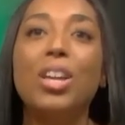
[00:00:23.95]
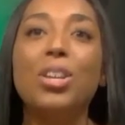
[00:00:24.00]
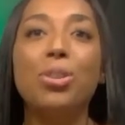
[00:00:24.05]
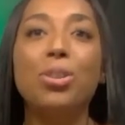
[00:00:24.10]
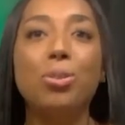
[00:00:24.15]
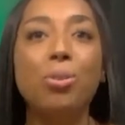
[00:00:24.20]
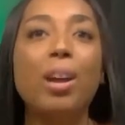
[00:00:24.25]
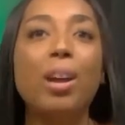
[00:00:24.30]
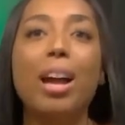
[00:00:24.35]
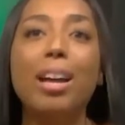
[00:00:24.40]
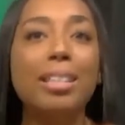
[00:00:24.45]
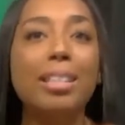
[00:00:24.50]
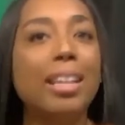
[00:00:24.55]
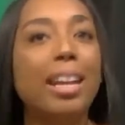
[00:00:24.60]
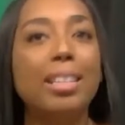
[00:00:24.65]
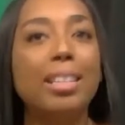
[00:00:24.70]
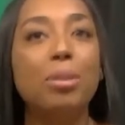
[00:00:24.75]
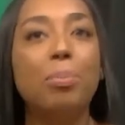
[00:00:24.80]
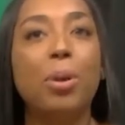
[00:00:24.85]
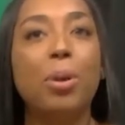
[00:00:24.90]
You guys
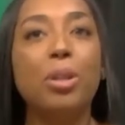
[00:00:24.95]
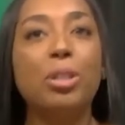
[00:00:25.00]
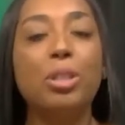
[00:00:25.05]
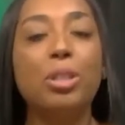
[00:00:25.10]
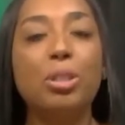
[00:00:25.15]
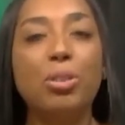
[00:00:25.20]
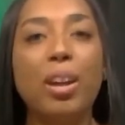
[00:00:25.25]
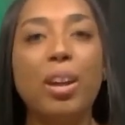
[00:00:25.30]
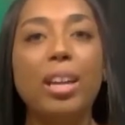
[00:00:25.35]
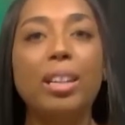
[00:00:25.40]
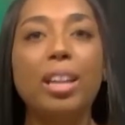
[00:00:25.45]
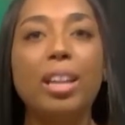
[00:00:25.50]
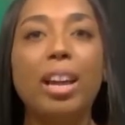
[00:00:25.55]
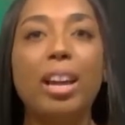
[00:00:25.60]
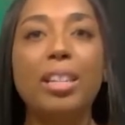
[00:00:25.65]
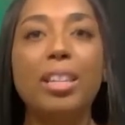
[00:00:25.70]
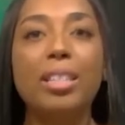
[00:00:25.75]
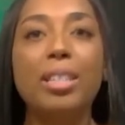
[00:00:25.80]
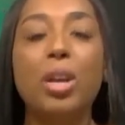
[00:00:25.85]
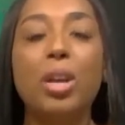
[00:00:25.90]
like to purchase
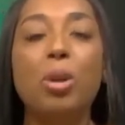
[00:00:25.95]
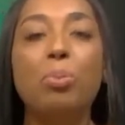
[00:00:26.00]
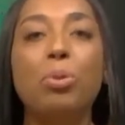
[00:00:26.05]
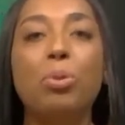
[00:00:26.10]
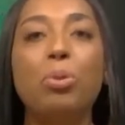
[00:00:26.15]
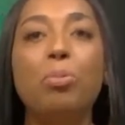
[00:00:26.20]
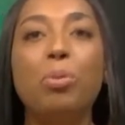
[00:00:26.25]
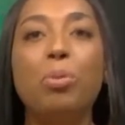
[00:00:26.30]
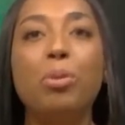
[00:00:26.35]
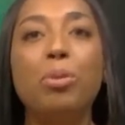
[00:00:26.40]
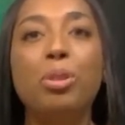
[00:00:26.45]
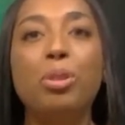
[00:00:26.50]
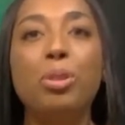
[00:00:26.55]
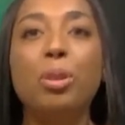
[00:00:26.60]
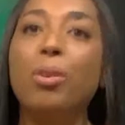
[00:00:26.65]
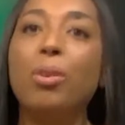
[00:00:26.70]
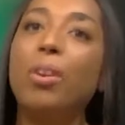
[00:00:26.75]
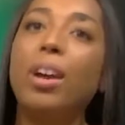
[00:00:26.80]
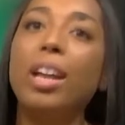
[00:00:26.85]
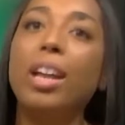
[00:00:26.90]
Tradelines to help you boost
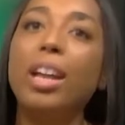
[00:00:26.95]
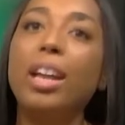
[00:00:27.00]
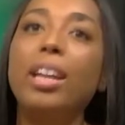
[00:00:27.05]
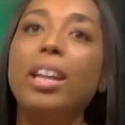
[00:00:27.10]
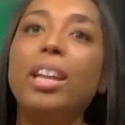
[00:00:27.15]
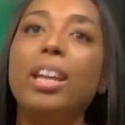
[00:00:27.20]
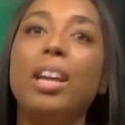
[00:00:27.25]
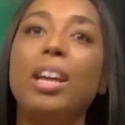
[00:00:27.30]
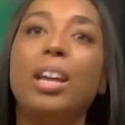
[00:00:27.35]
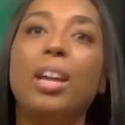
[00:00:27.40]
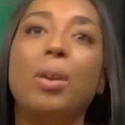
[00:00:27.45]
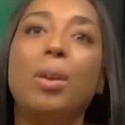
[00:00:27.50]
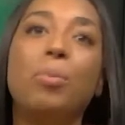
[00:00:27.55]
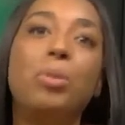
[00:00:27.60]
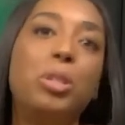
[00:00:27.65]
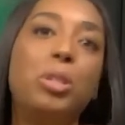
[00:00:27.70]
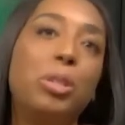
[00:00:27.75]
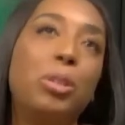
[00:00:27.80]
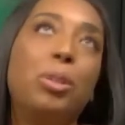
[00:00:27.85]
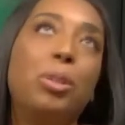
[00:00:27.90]
your credit,
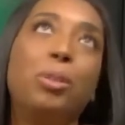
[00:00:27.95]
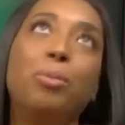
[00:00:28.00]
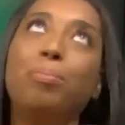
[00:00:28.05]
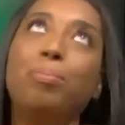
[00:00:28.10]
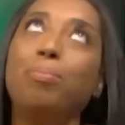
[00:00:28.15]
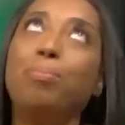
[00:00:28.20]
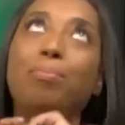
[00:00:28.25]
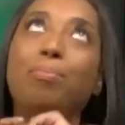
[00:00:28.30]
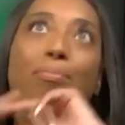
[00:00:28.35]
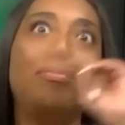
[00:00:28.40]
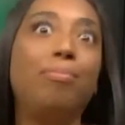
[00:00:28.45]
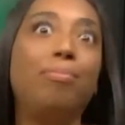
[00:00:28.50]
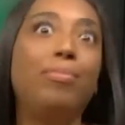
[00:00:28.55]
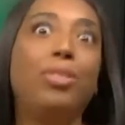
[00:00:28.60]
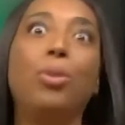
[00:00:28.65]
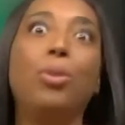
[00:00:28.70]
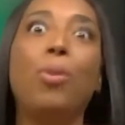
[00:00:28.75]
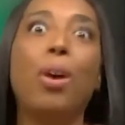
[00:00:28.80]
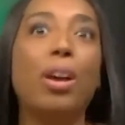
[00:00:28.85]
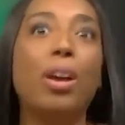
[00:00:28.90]
to
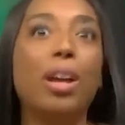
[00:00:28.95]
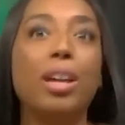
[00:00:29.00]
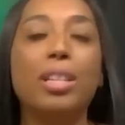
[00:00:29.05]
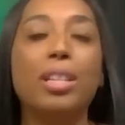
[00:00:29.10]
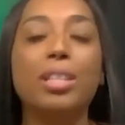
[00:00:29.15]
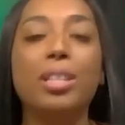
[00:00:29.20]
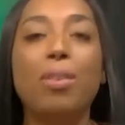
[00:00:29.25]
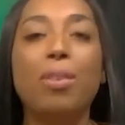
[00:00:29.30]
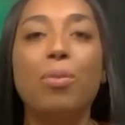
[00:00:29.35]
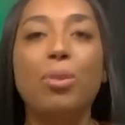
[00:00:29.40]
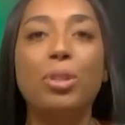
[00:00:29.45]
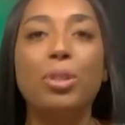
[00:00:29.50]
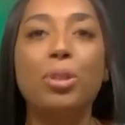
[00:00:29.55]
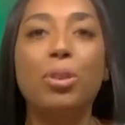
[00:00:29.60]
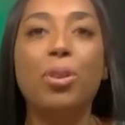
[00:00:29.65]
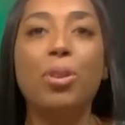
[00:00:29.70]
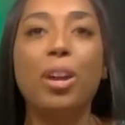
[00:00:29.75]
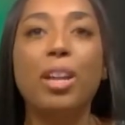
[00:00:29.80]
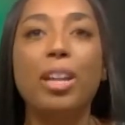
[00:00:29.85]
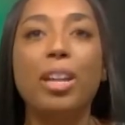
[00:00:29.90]
do all kind of stuff with your
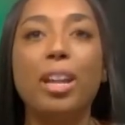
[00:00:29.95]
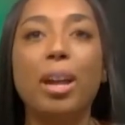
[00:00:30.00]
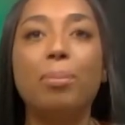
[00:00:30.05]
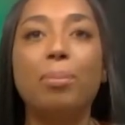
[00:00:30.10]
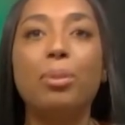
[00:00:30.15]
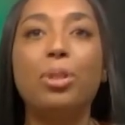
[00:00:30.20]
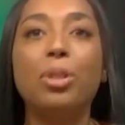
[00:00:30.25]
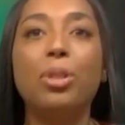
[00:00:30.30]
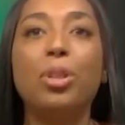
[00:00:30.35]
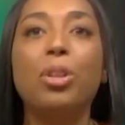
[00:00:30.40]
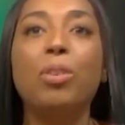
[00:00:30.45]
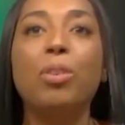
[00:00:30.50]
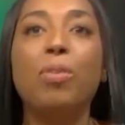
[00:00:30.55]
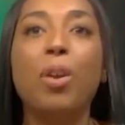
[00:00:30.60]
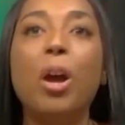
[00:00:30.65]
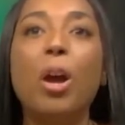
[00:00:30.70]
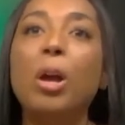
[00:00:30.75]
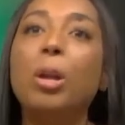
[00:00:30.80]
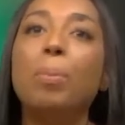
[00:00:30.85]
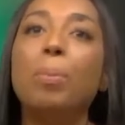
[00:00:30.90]
credit. I'm sure you've
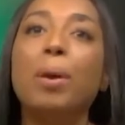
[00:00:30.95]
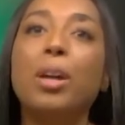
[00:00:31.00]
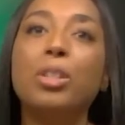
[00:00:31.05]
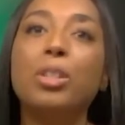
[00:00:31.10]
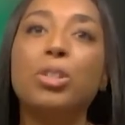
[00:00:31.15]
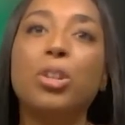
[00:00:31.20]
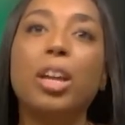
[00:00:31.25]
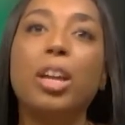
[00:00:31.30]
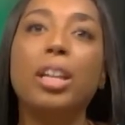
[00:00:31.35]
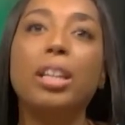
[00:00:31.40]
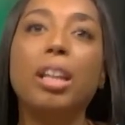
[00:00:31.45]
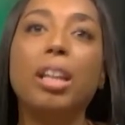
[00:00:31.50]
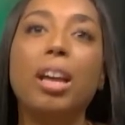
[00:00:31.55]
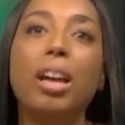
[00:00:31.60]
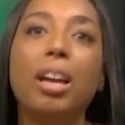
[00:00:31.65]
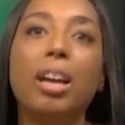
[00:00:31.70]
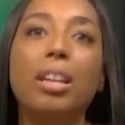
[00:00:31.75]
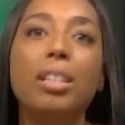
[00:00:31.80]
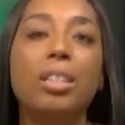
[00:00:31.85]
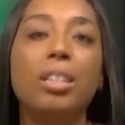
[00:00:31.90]
heard about
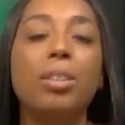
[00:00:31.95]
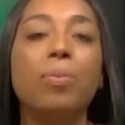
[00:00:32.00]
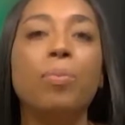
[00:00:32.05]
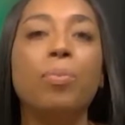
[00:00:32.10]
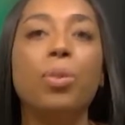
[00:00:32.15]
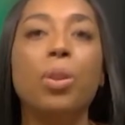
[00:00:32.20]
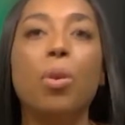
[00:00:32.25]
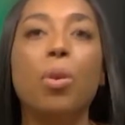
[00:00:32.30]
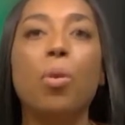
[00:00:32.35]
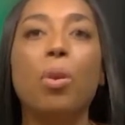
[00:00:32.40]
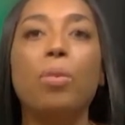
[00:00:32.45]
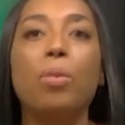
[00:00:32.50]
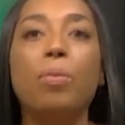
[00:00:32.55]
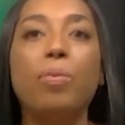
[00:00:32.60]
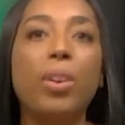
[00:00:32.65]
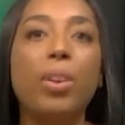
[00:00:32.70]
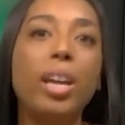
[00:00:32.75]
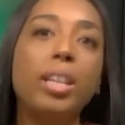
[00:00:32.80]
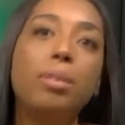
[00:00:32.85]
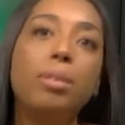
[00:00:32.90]
Tradelines on
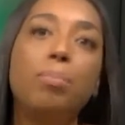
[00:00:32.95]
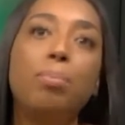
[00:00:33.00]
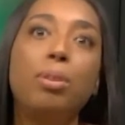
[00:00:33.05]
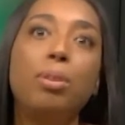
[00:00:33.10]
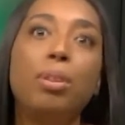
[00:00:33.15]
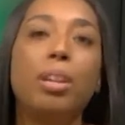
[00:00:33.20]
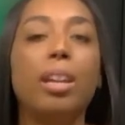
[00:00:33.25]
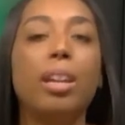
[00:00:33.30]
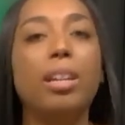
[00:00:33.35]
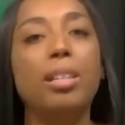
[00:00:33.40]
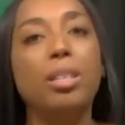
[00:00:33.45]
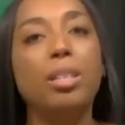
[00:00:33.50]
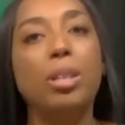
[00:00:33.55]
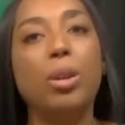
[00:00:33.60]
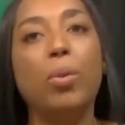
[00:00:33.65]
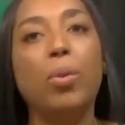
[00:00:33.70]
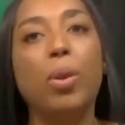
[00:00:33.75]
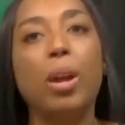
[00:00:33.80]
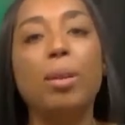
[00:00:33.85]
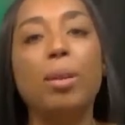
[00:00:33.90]
Facebook,
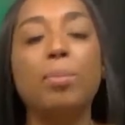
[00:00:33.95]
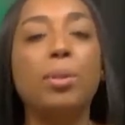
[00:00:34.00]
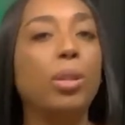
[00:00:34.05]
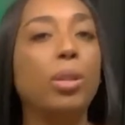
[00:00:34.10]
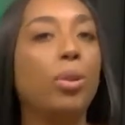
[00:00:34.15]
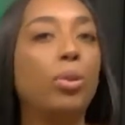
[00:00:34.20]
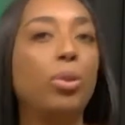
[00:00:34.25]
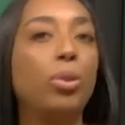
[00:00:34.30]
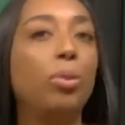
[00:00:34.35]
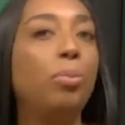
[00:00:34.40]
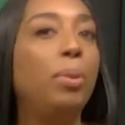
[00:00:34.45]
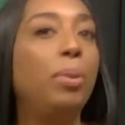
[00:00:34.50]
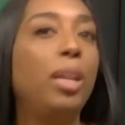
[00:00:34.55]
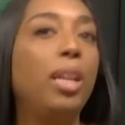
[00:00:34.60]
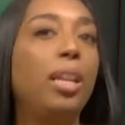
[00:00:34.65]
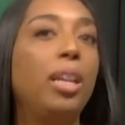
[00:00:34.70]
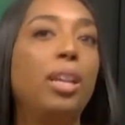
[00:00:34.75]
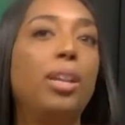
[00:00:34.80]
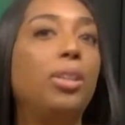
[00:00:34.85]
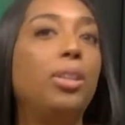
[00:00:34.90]
Instagram, social
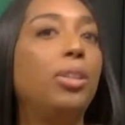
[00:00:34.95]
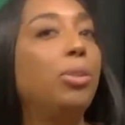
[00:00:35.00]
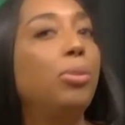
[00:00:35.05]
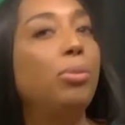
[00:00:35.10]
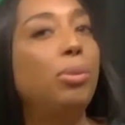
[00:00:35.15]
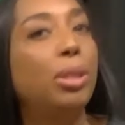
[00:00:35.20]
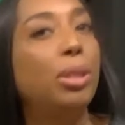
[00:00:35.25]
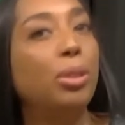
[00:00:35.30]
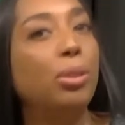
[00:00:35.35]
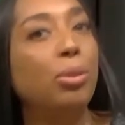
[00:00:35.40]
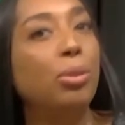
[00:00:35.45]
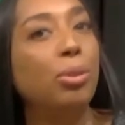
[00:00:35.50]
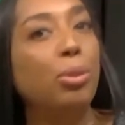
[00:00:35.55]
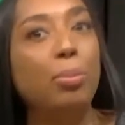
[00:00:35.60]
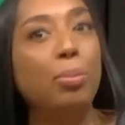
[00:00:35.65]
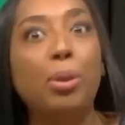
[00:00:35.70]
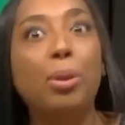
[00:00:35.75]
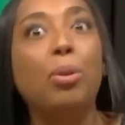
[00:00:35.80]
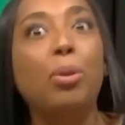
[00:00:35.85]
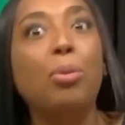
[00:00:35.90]
media,
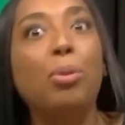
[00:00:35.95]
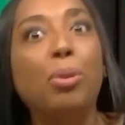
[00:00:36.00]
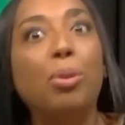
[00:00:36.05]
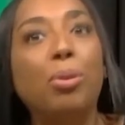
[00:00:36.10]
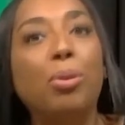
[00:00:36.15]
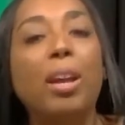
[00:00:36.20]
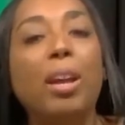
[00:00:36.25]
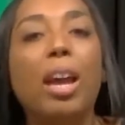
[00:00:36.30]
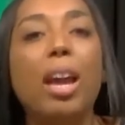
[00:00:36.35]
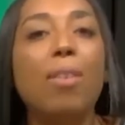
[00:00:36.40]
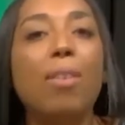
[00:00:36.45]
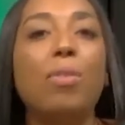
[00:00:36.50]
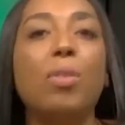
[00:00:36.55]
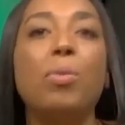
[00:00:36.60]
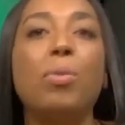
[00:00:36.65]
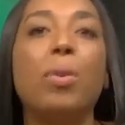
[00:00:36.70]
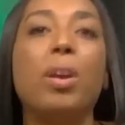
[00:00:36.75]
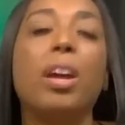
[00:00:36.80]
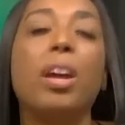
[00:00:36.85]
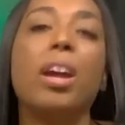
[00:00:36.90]
YouTube, Google,
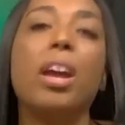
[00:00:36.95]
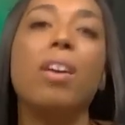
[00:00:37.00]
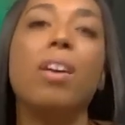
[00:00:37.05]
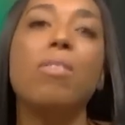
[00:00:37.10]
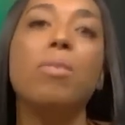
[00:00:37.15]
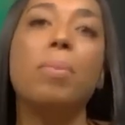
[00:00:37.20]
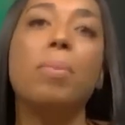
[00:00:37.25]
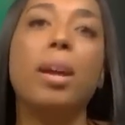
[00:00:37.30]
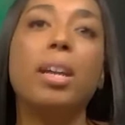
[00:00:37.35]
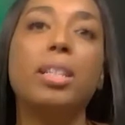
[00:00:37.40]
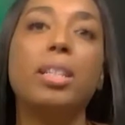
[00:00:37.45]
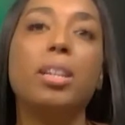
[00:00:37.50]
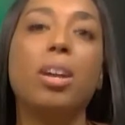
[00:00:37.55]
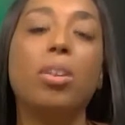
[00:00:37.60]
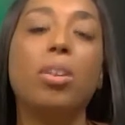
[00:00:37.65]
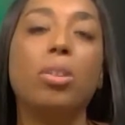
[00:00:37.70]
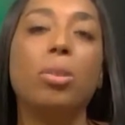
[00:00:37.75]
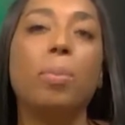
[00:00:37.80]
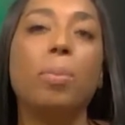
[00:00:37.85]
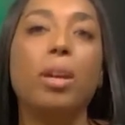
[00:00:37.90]
everywhere. Everybody's
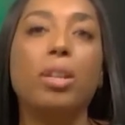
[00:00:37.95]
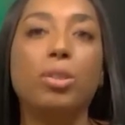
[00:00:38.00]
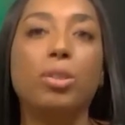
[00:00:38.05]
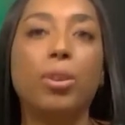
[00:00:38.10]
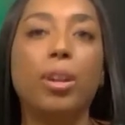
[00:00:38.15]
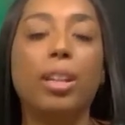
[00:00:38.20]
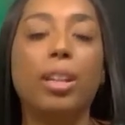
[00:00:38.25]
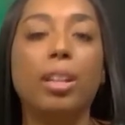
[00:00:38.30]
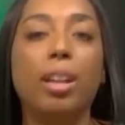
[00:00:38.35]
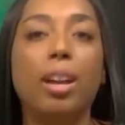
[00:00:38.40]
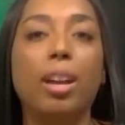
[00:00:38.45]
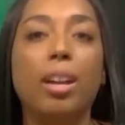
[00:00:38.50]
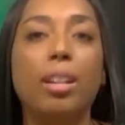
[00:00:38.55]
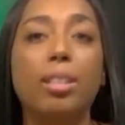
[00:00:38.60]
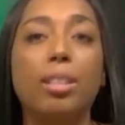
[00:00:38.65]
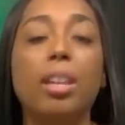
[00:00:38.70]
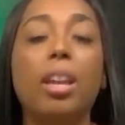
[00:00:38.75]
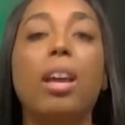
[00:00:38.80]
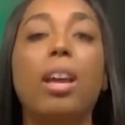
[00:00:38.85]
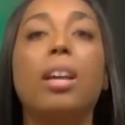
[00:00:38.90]
talking about
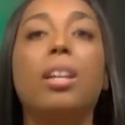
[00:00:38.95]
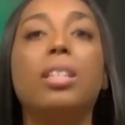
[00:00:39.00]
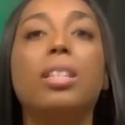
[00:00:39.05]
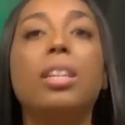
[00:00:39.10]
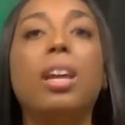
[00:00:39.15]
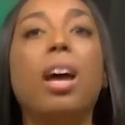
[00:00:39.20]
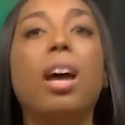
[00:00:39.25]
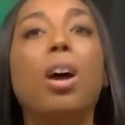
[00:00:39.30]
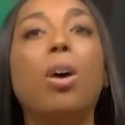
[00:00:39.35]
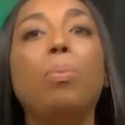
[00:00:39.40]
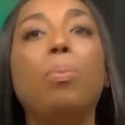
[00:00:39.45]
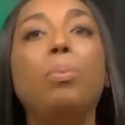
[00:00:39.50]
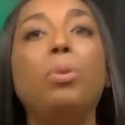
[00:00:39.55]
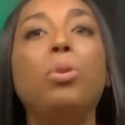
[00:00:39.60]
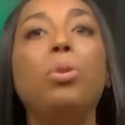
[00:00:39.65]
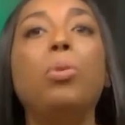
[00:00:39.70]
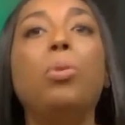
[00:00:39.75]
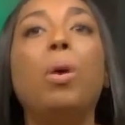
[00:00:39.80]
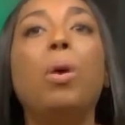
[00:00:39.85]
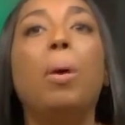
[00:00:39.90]
Tradelines to help
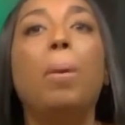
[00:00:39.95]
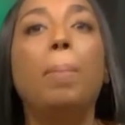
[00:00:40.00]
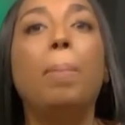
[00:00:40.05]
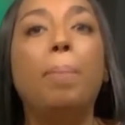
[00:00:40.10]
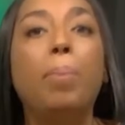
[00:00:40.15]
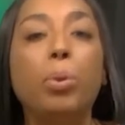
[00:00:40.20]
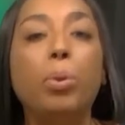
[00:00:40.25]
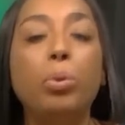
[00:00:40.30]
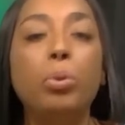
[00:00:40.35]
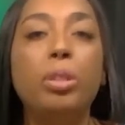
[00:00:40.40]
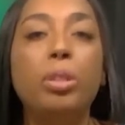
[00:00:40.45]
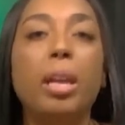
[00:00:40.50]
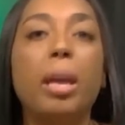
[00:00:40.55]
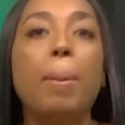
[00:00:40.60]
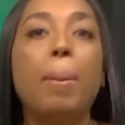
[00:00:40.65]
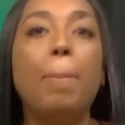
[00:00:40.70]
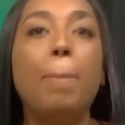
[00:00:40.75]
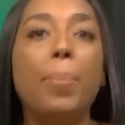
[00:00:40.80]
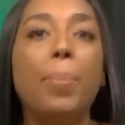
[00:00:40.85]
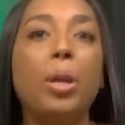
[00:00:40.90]
you boost
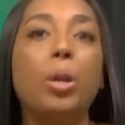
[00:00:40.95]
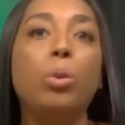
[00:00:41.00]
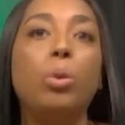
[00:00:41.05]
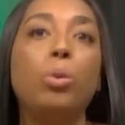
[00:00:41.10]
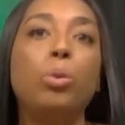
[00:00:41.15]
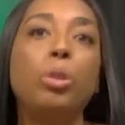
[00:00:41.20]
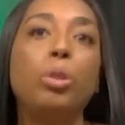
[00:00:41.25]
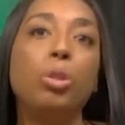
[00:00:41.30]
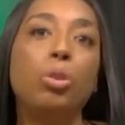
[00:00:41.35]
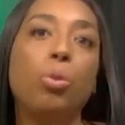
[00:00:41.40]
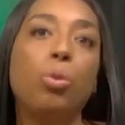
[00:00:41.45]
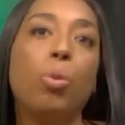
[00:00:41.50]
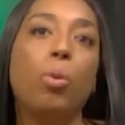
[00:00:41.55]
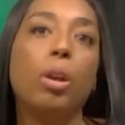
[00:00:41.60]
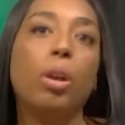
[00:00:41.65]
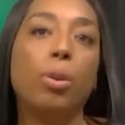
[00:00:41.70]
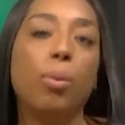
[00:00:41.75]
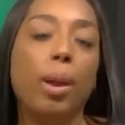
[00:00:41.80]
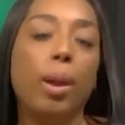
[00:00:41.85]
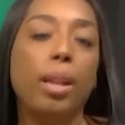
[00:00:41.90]
and build
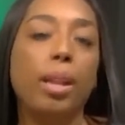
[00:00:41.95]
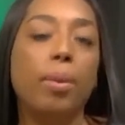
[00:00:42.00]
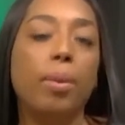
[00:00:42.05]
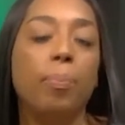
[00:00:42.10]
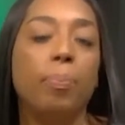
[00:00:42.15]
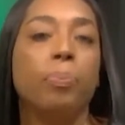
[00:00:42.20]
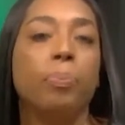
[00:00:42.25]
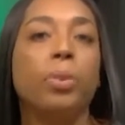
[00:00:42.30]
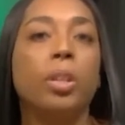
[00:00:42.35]
your credit.